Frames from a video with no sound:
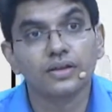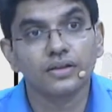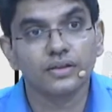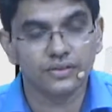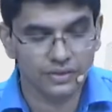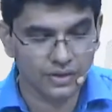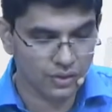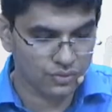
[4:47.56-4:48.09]

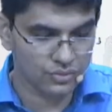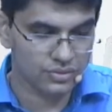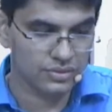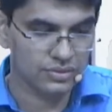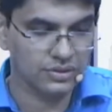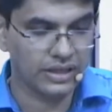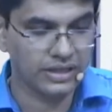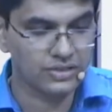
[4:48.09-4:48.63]
Now,
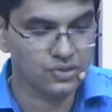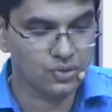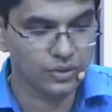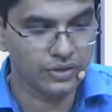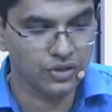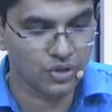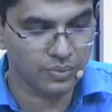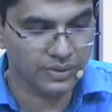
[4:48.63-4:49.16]
that is
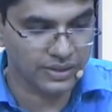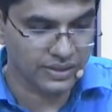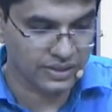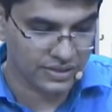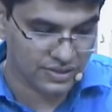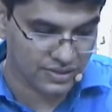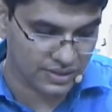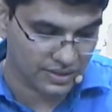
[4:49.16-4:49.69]
going to be
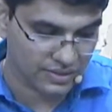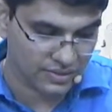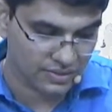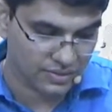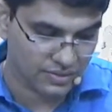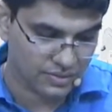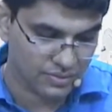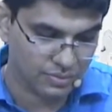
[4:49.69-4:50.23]
interesting
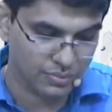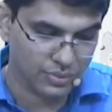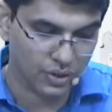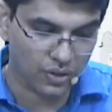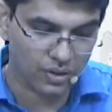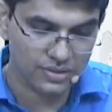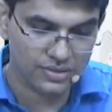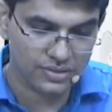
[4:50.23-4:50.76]

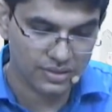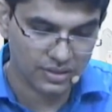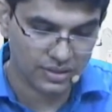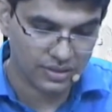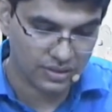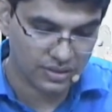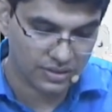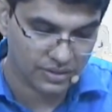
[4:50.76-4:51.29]
because uh,